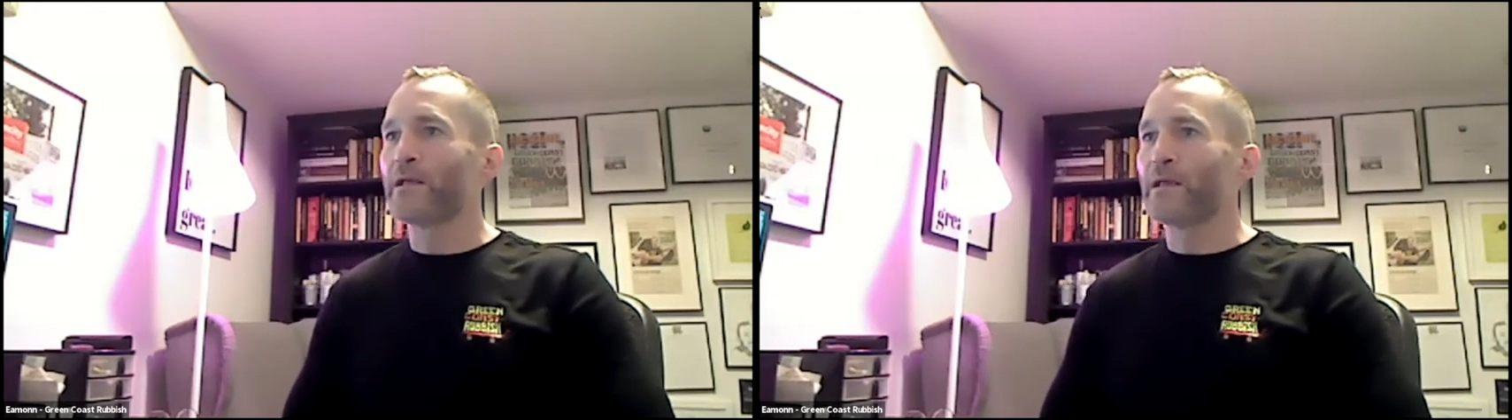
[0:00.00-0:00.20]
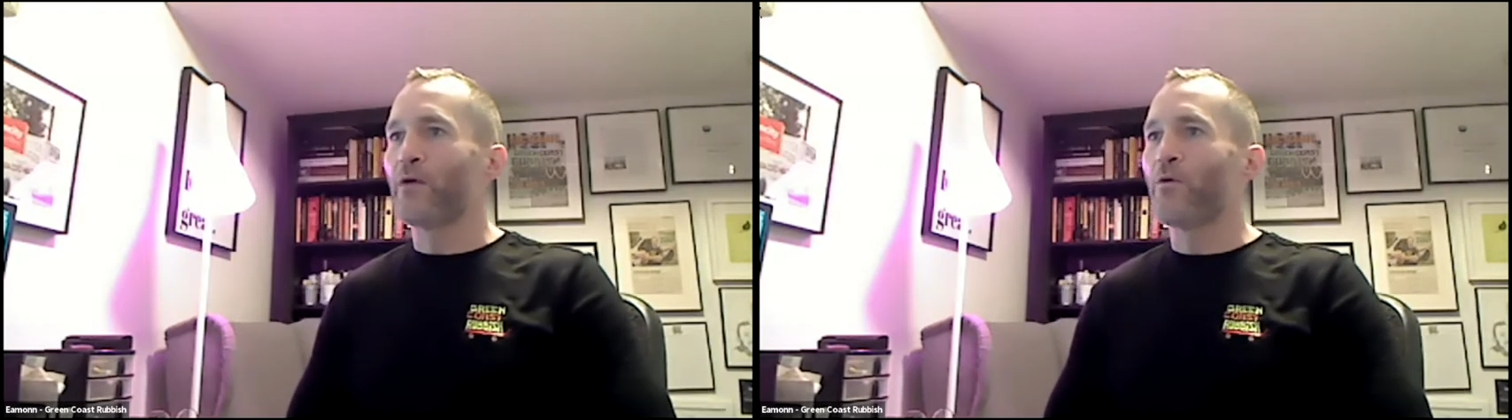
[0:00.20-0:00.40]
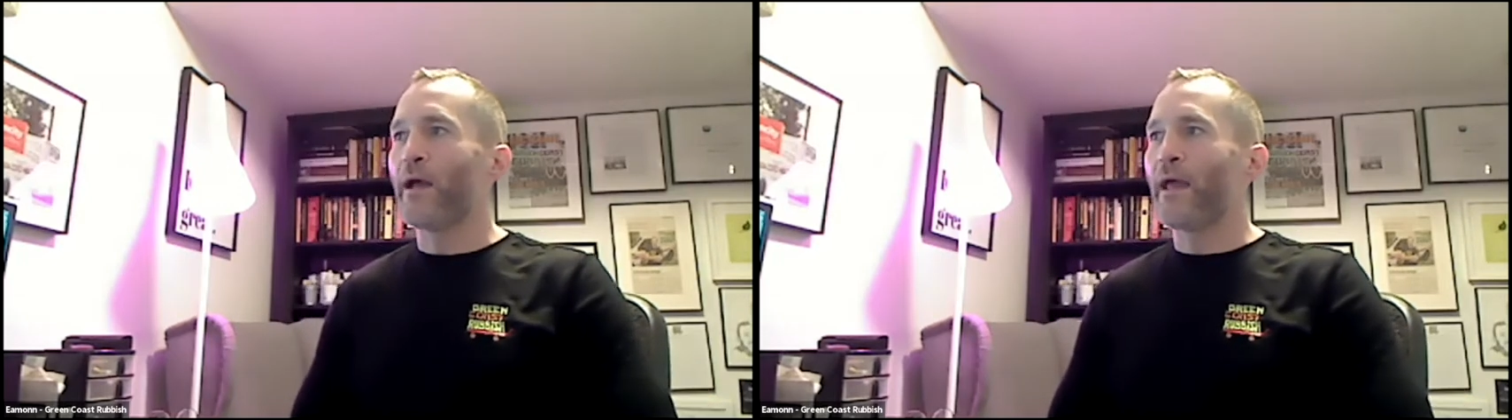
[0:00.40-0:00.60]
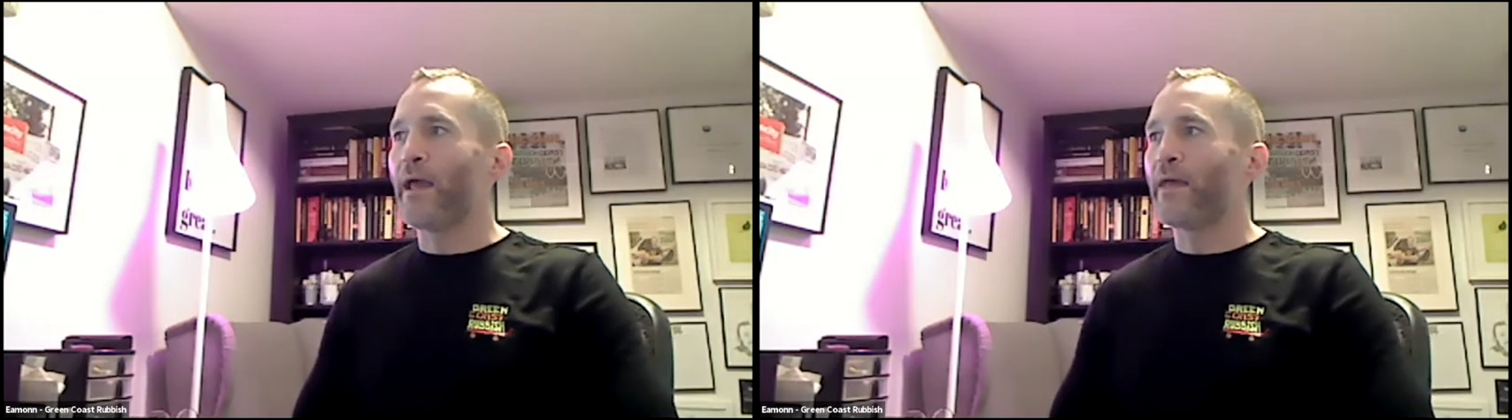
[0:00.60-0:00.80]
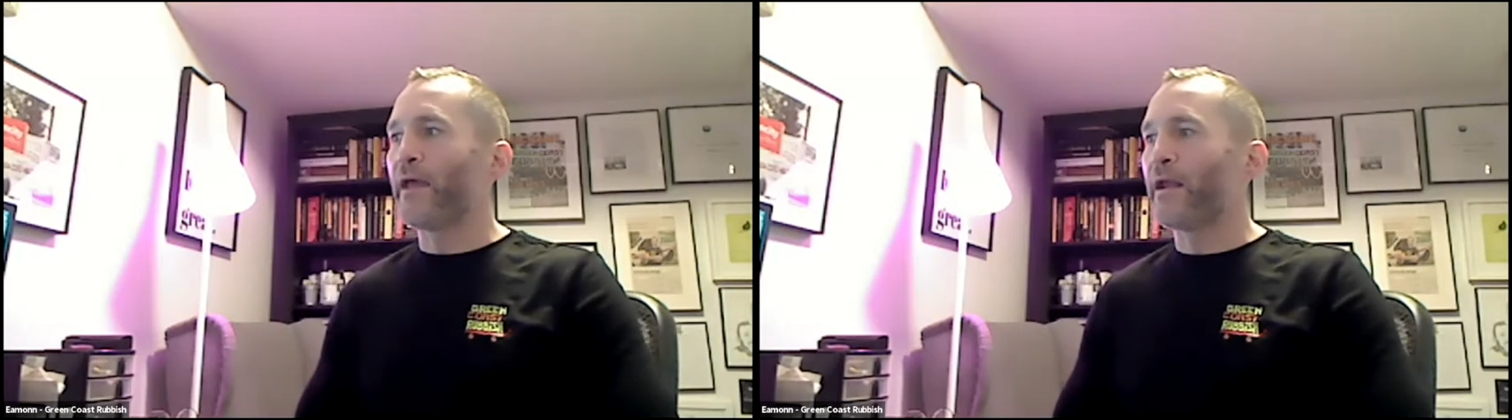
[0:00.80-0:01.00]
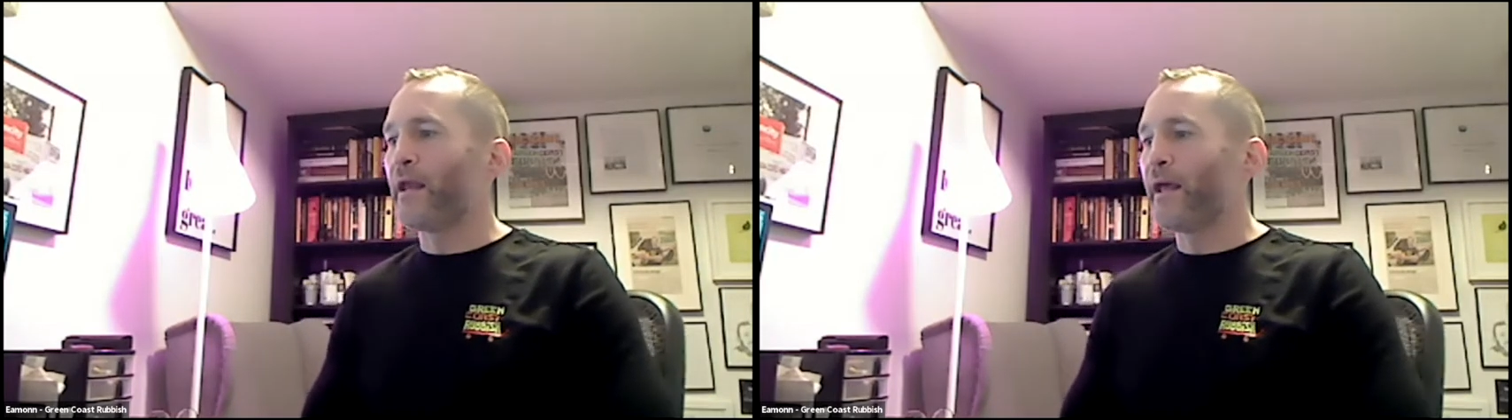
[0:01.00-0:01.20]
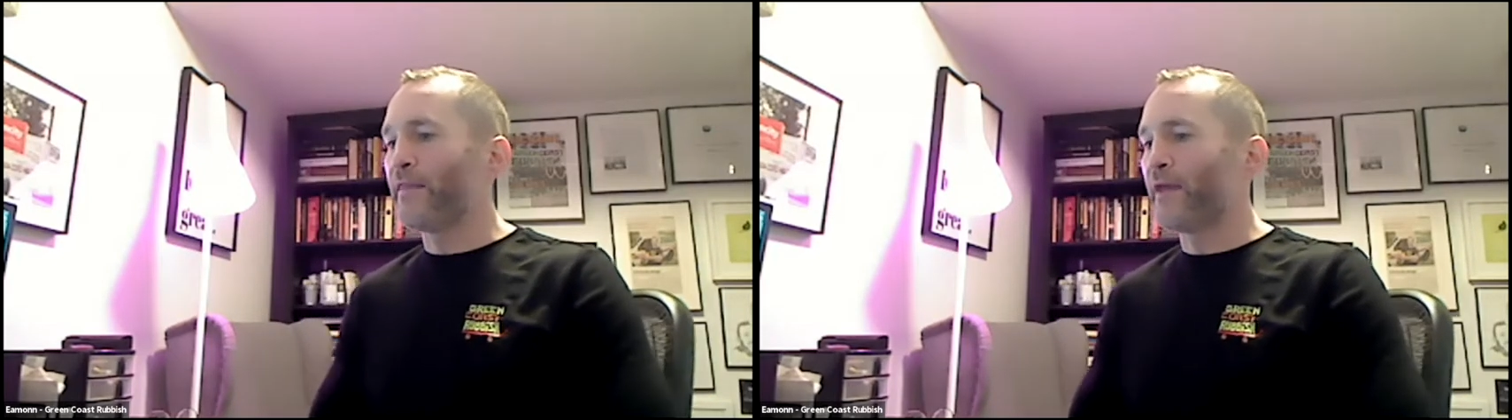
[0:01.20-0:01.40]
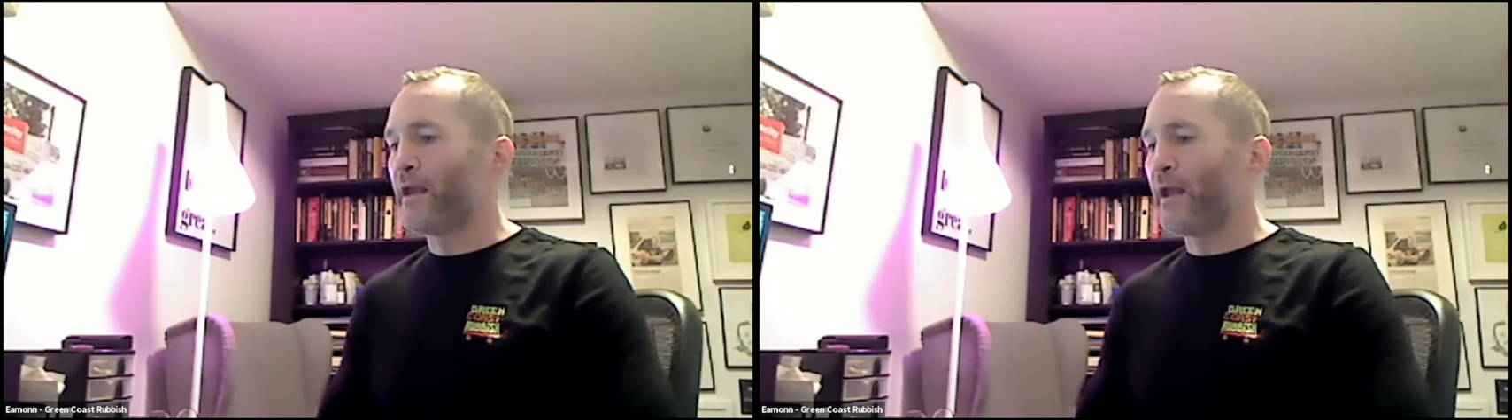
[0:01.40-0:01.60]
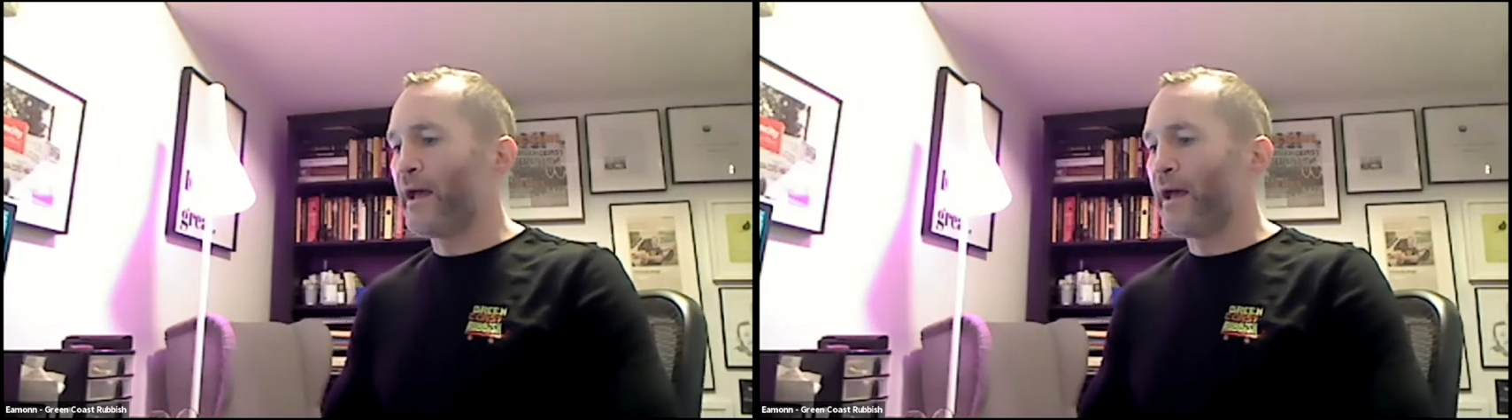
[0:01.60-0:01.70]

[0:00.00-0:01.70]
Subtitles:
and then